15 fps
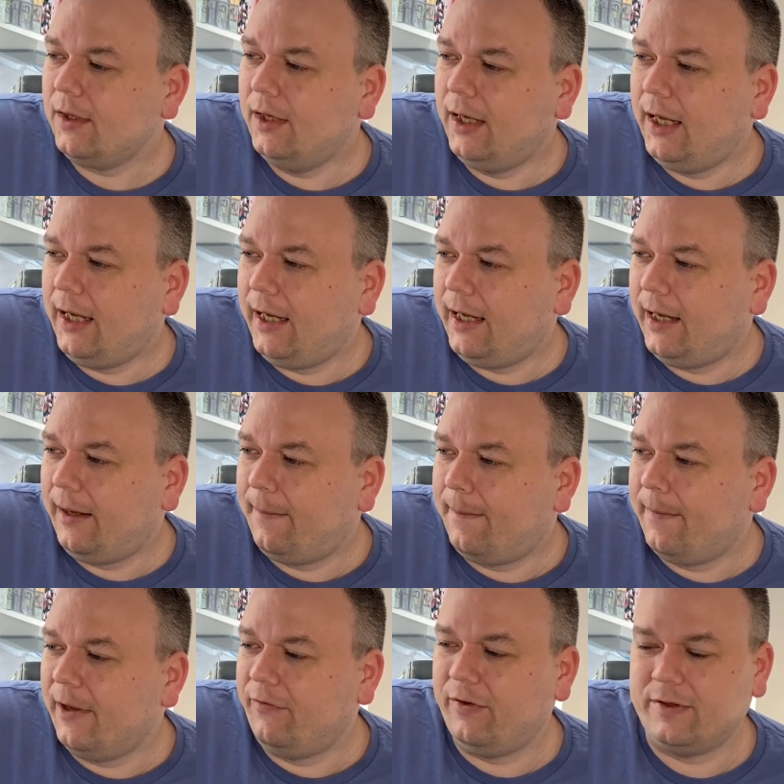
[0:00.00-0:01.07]

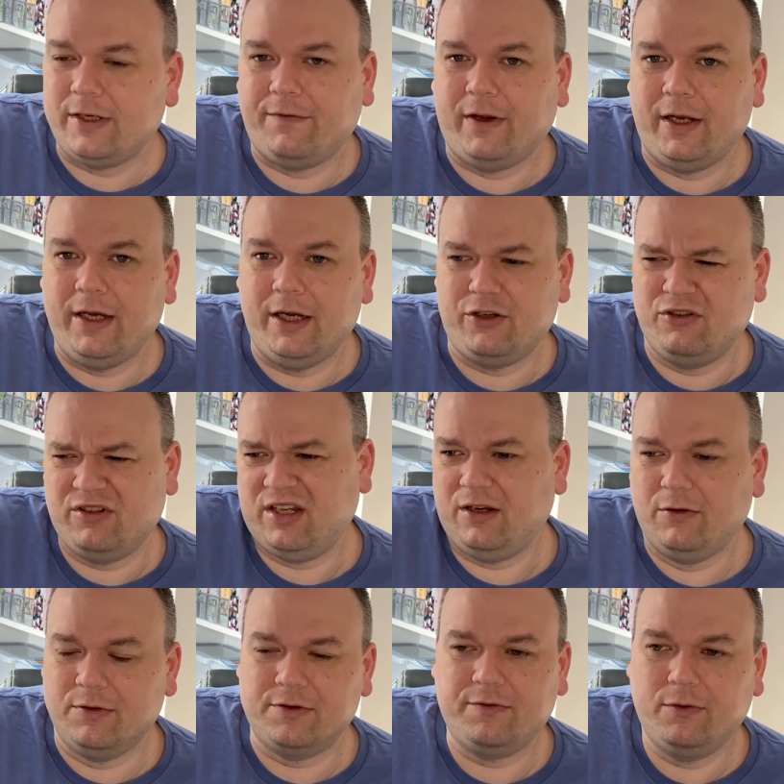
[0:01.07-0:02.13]
If there's ever any issues, they
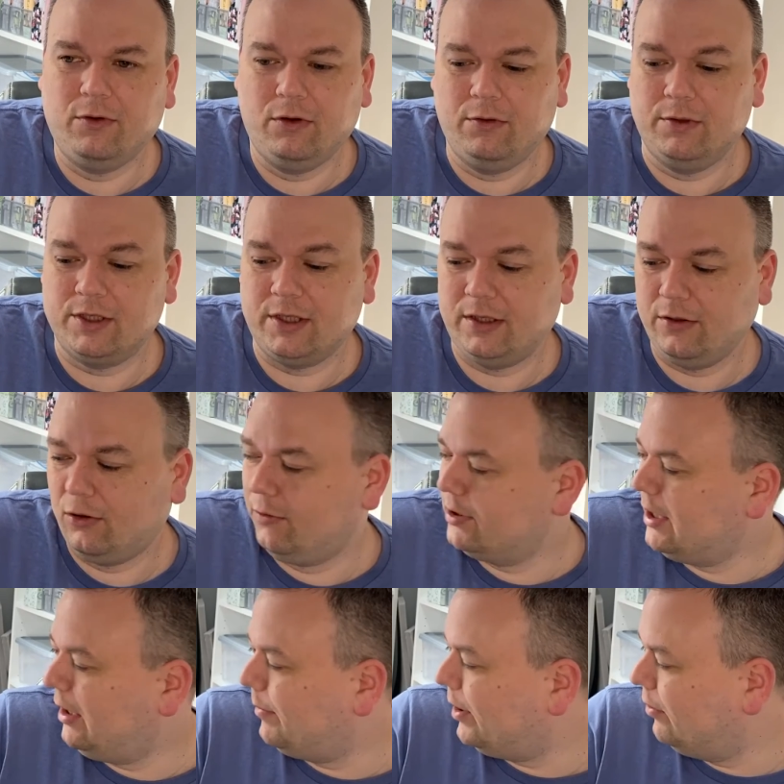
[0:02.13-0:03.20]
always
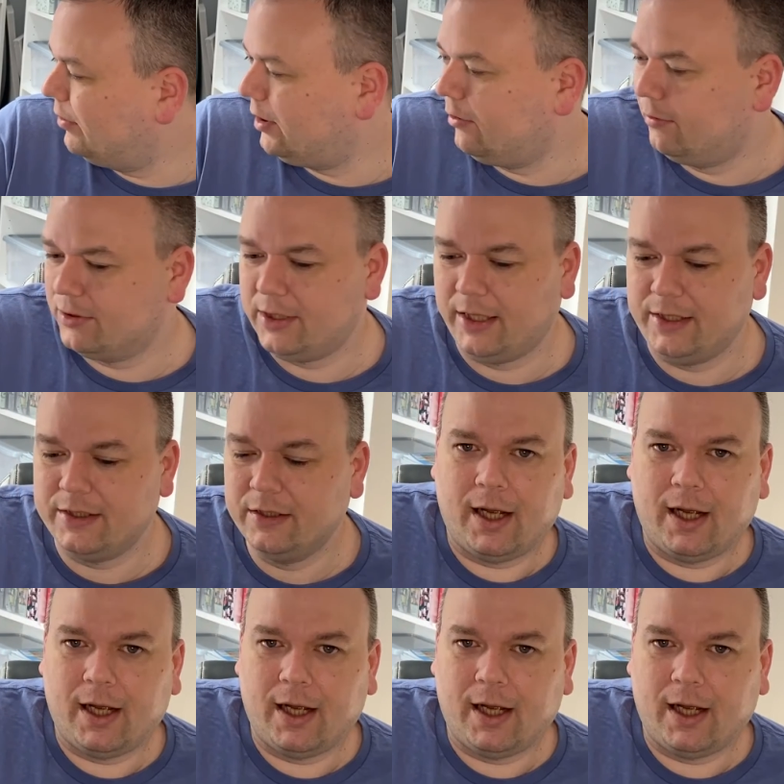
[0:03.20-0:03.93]
help out, they're always nice.